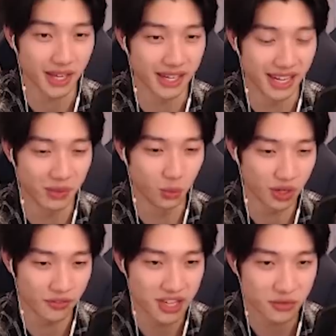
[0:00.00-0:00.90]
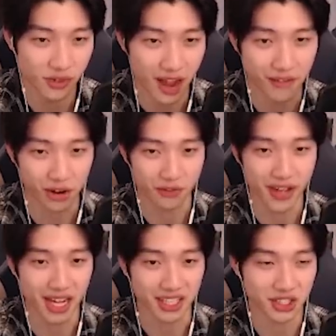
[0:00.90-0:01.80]
And in one of these five
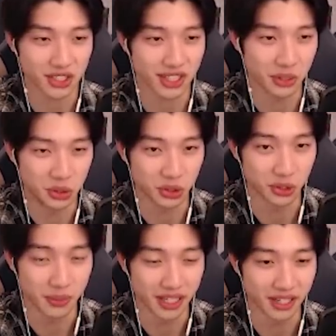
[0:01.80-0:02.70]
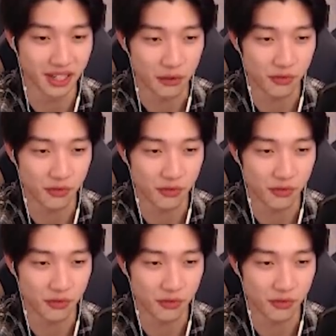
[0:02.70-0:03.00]
artifacts, there's gonna be a